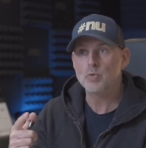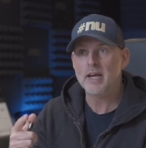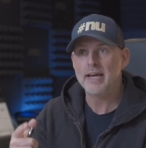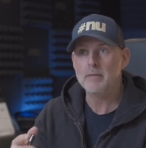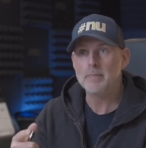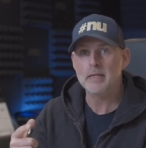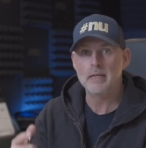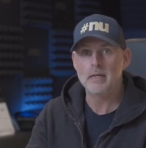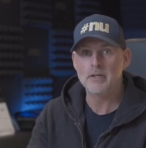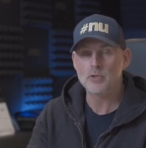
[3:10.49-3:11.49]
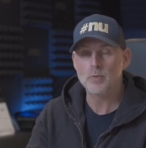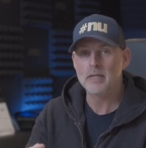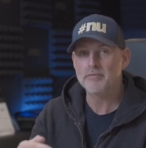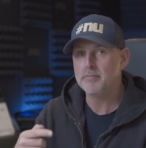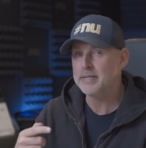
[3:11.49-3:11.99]
came in last week
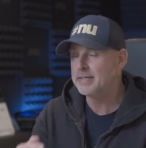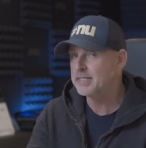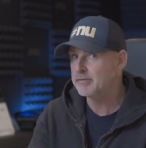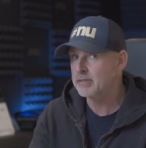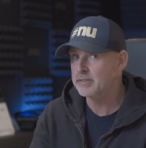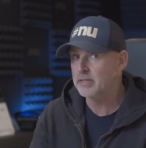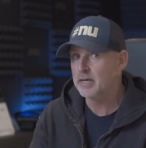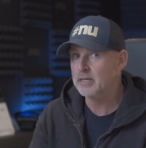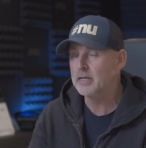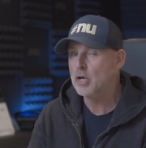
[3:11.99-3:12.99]
from the interior designer.